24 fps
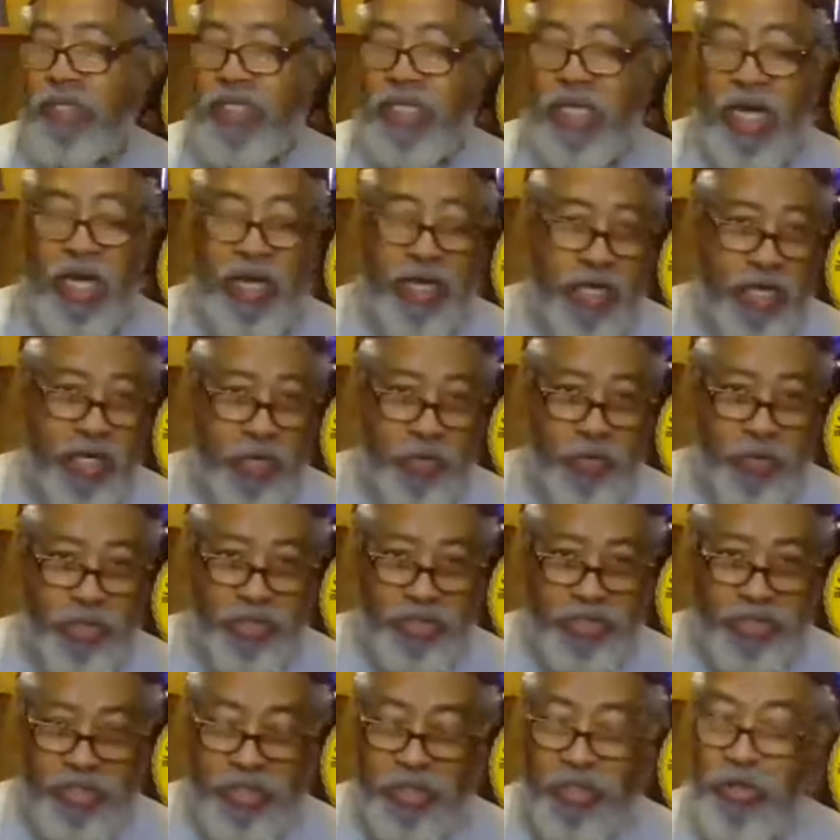But young
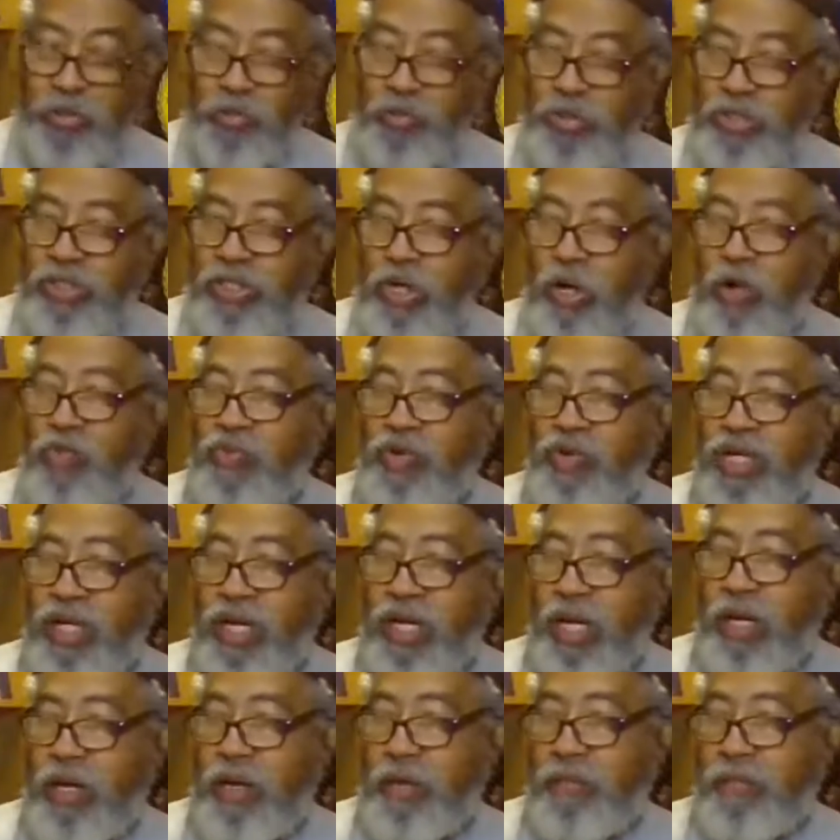Icarus was
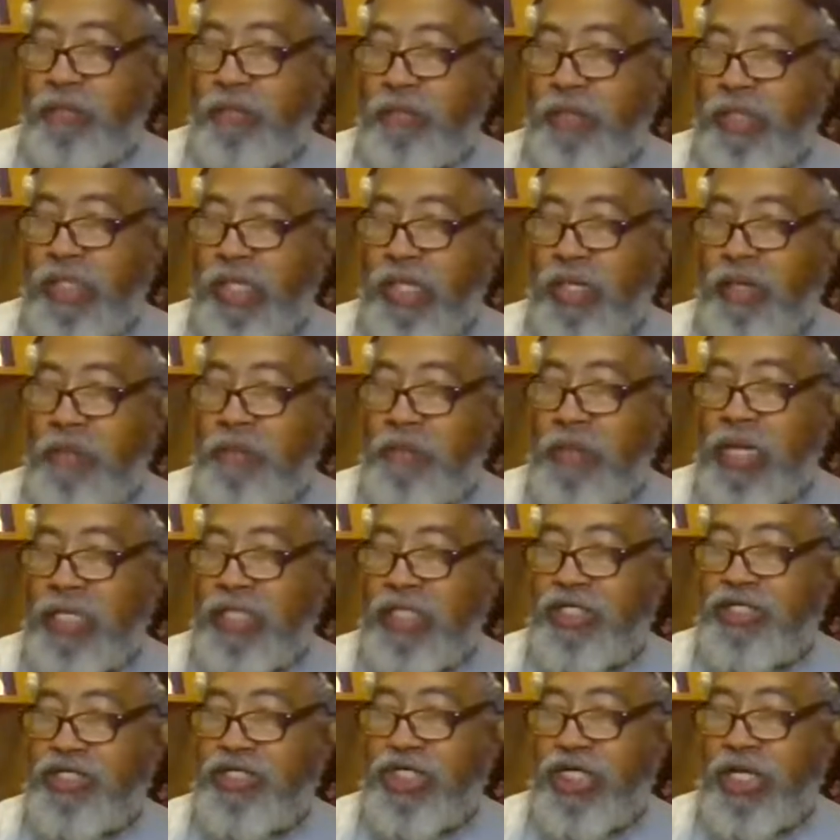overcome
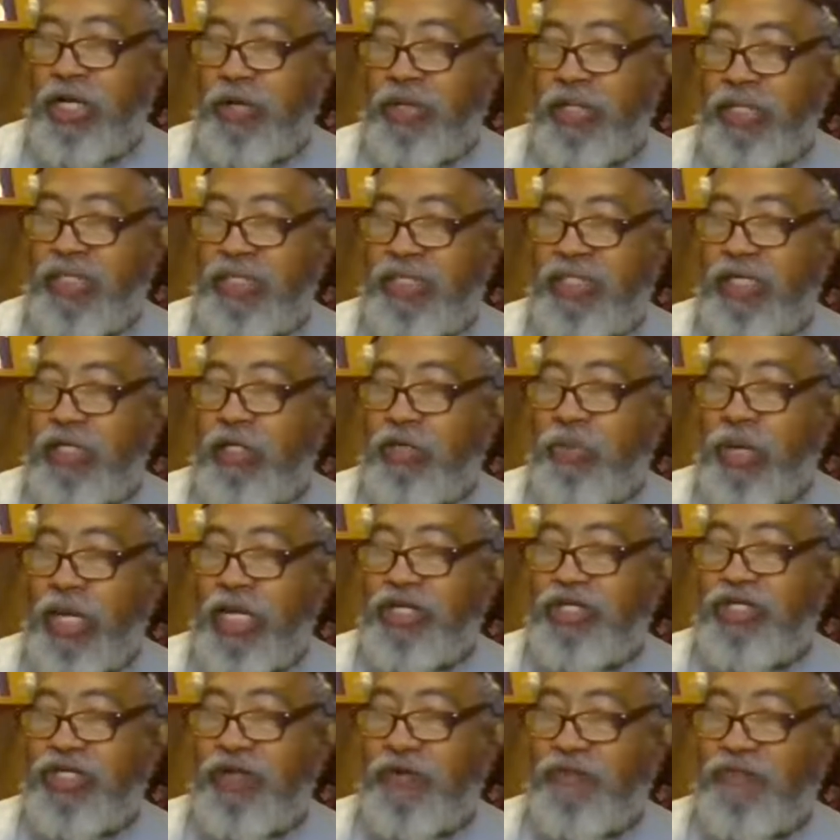by the sheer
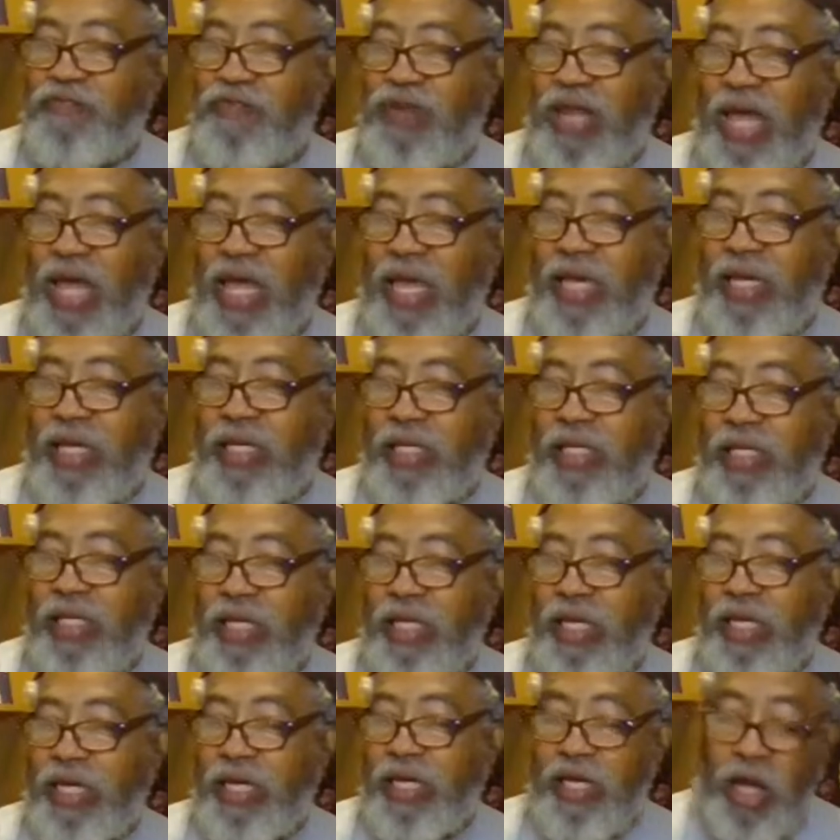exhilaration of
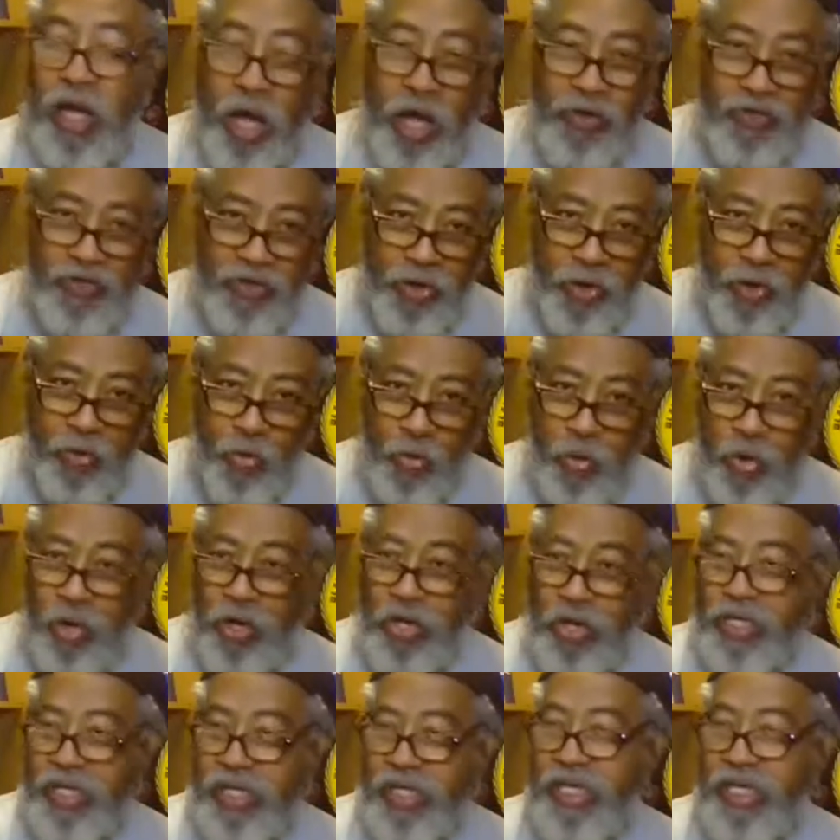flying, and although
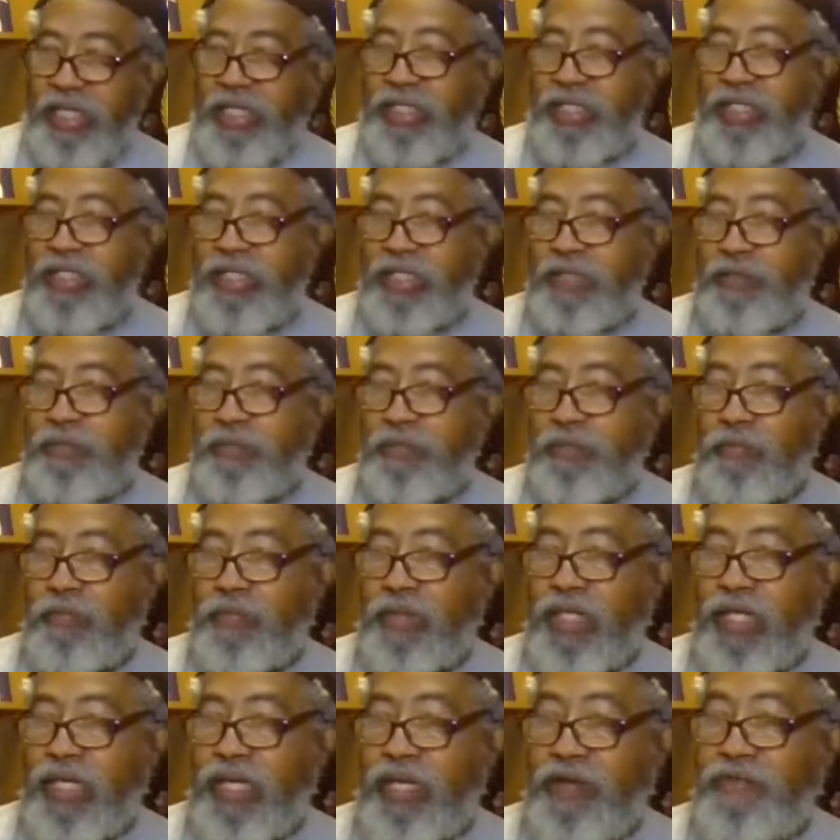warned against it,
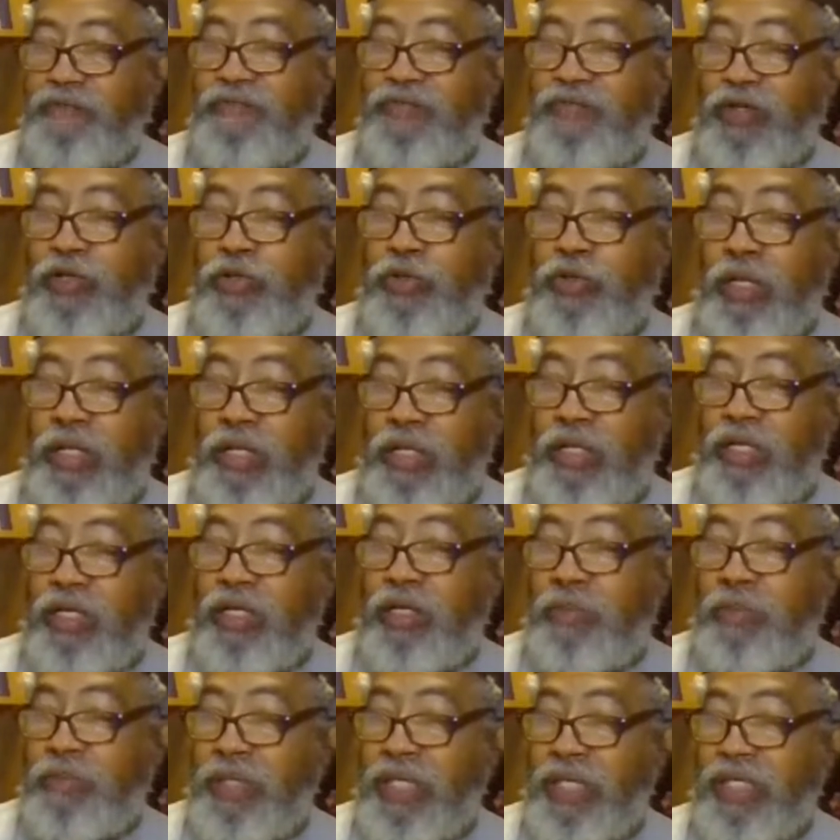he flew a
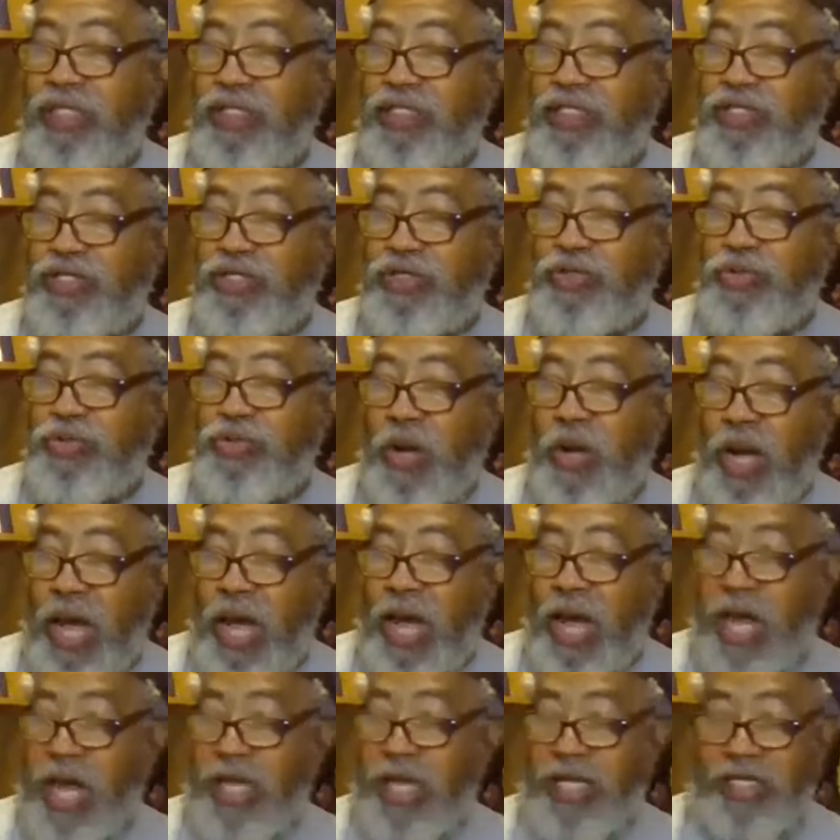little bit too
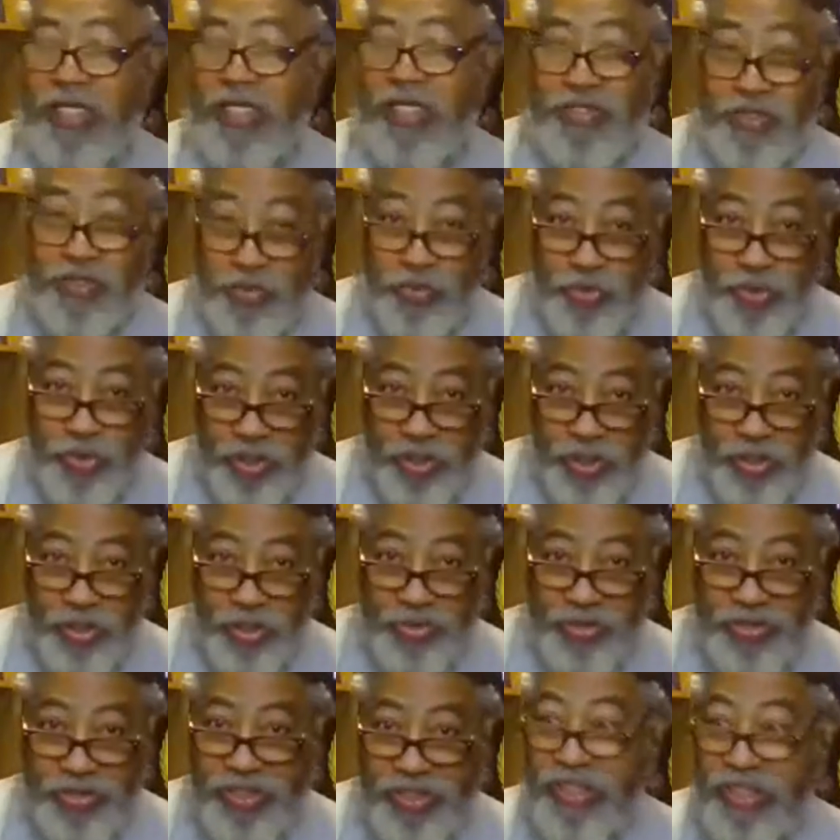high and too
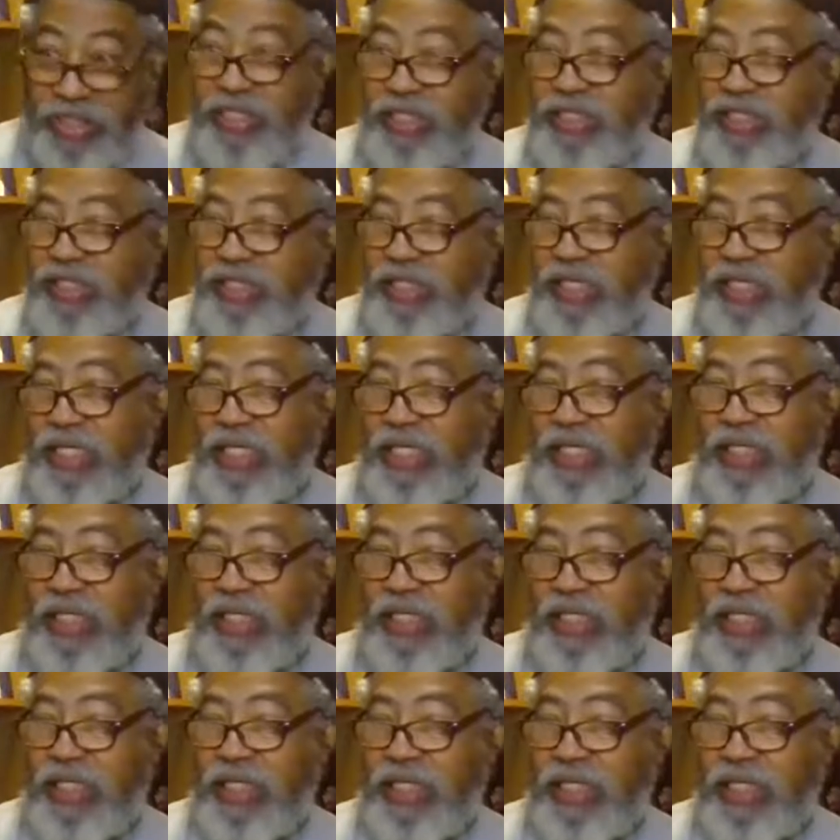close to the sun.